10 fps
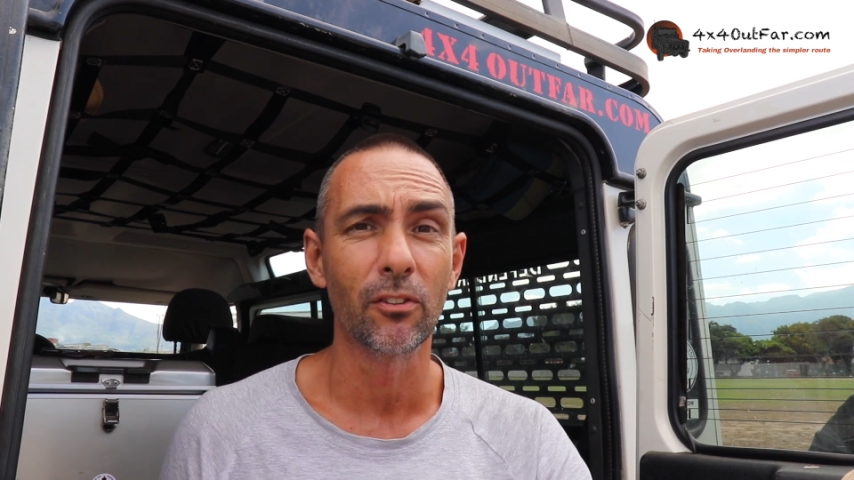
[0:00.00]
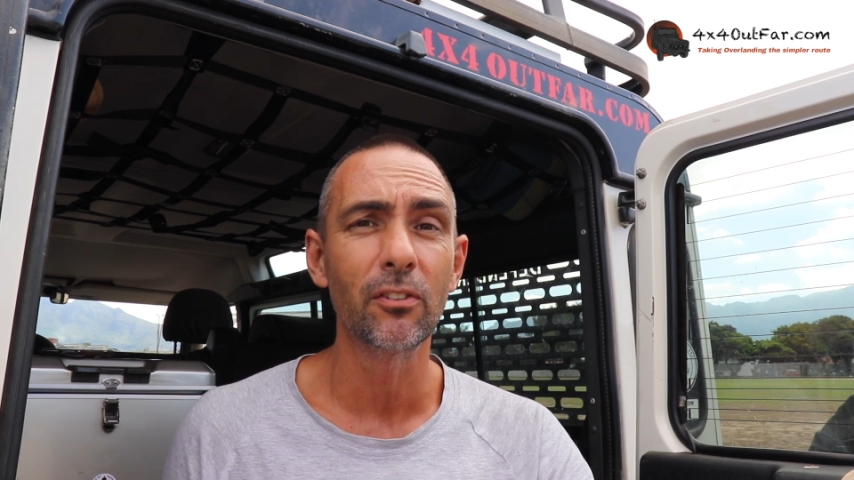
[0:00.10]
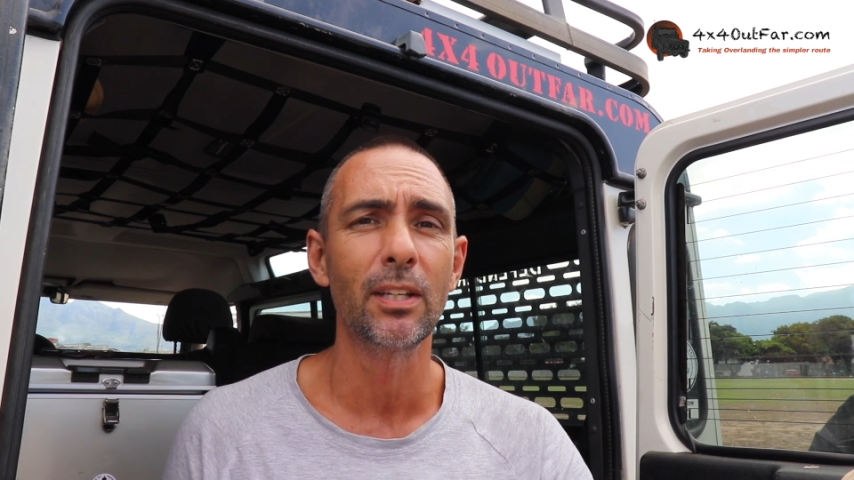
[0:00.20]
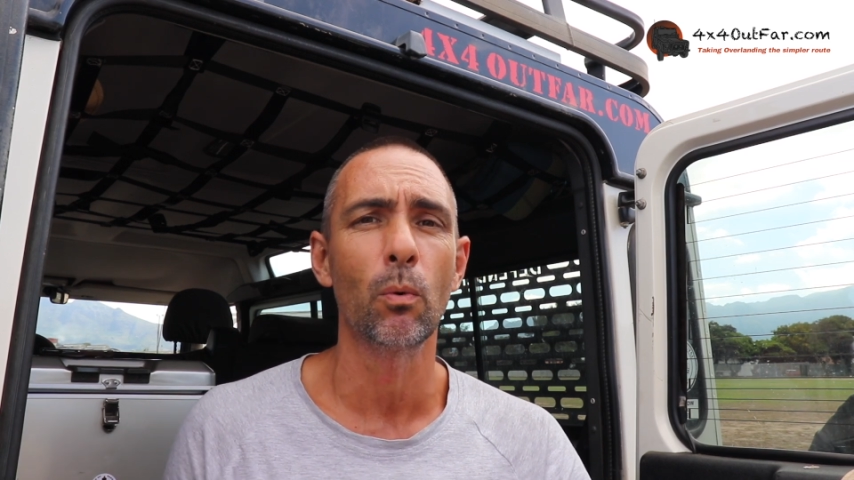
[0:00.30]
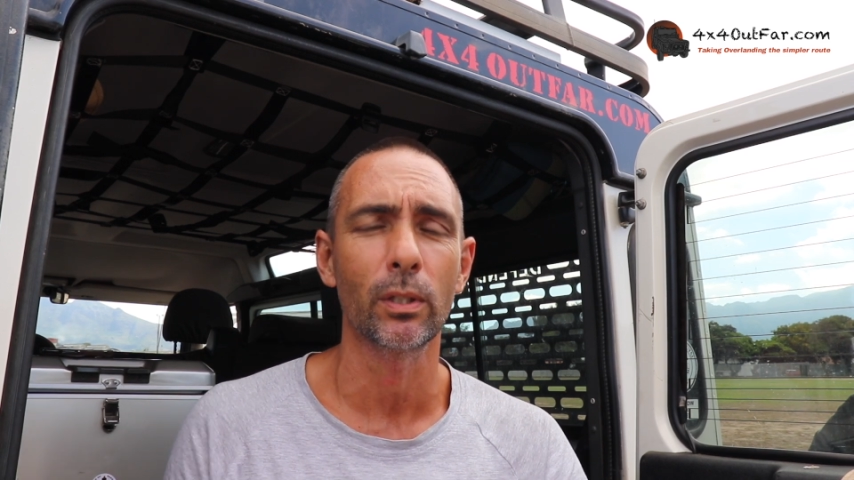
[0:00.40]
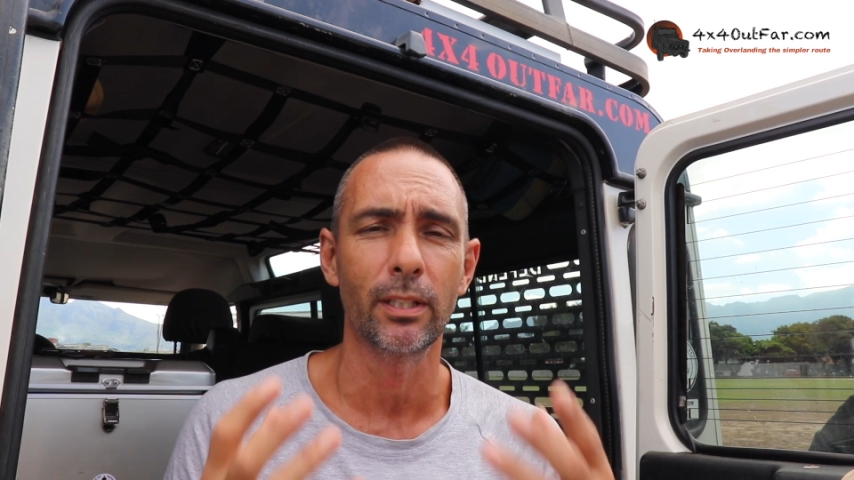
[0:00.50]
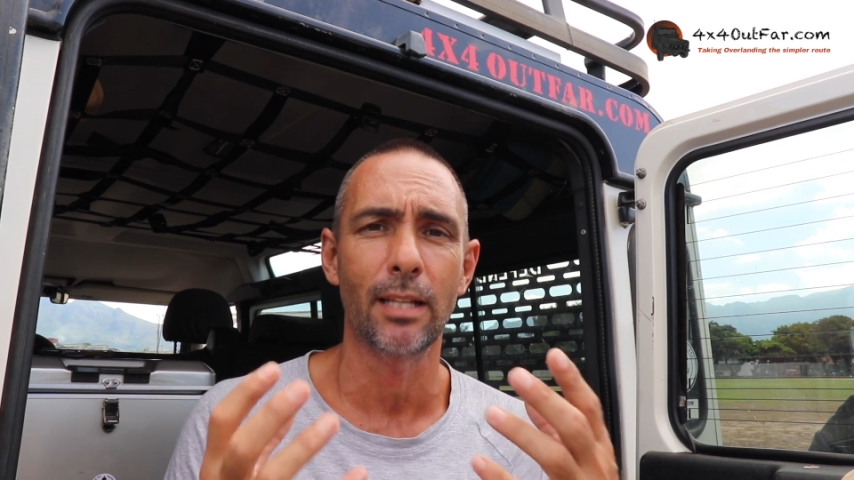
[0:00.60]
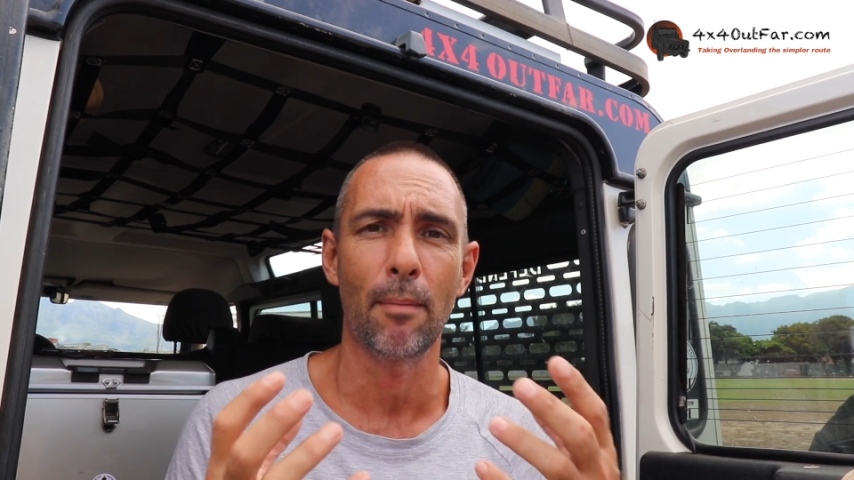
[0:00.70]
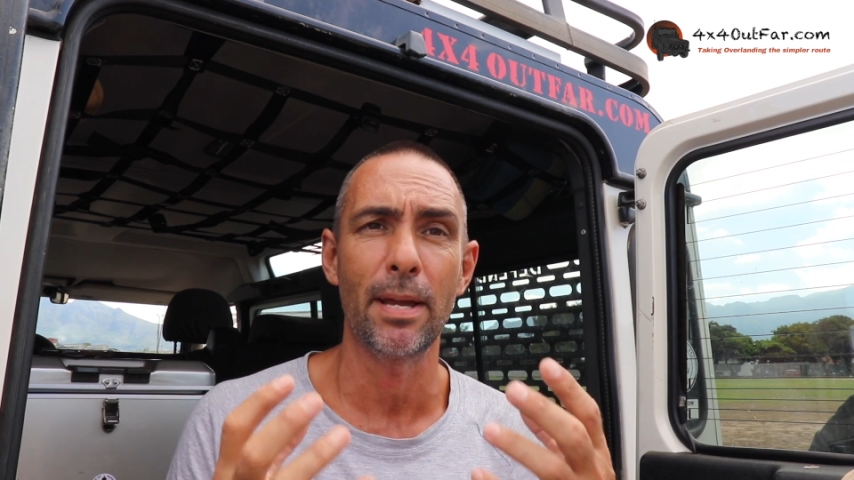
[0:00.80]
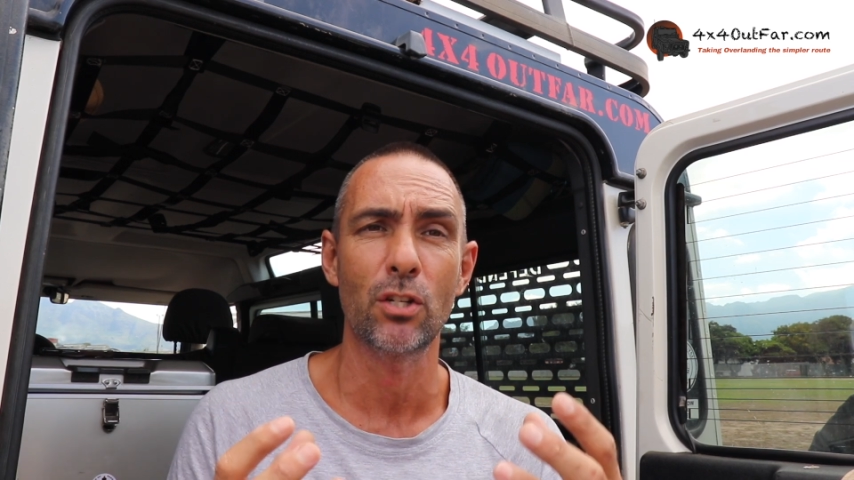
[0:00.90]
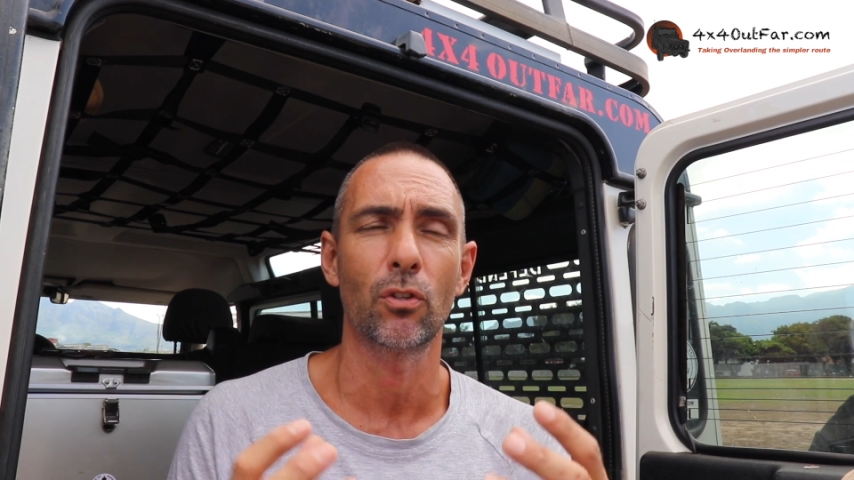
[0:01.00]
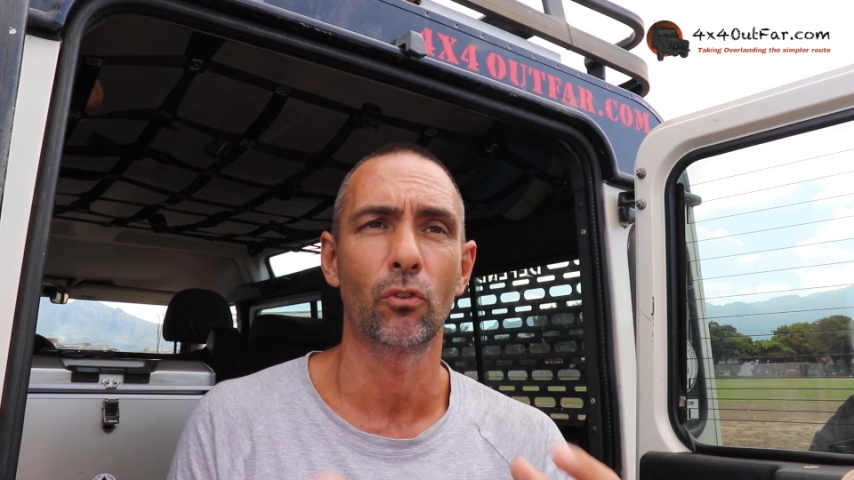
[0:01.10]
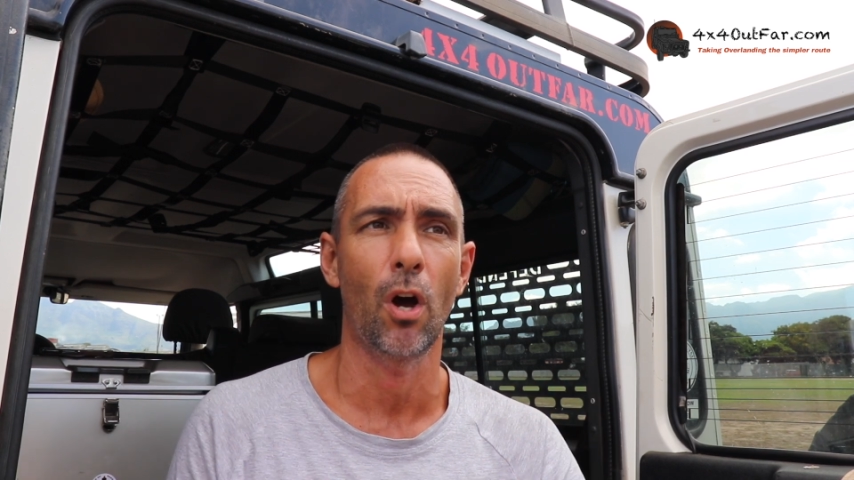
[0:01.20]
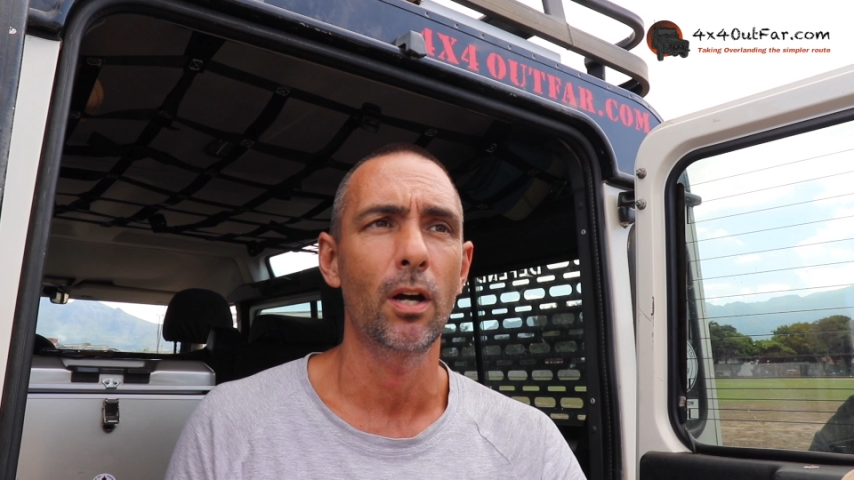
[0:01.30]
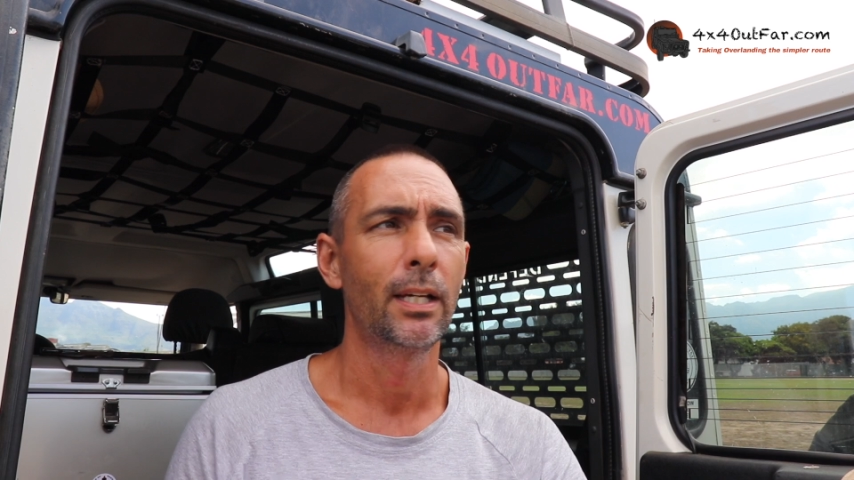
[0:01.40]
see what the
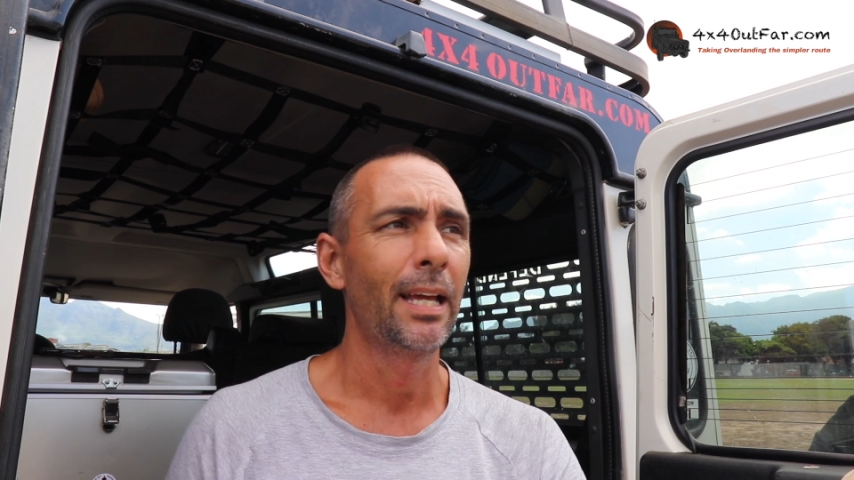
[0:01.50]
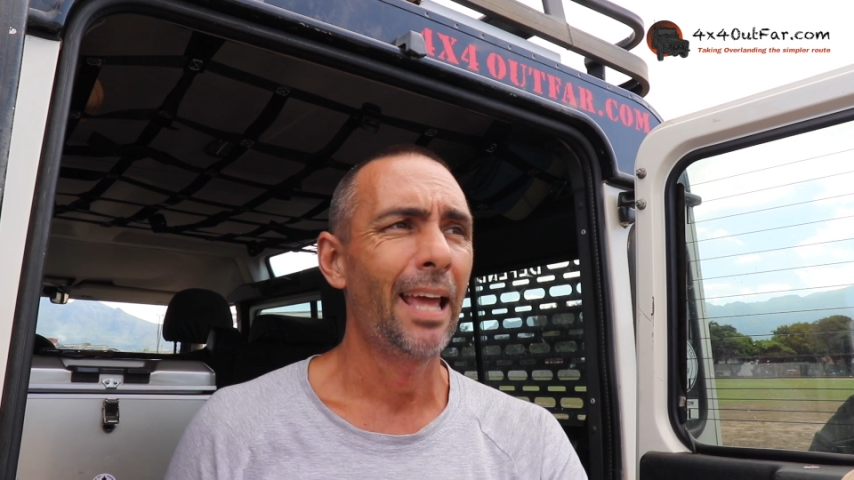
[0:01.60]
dimensions are.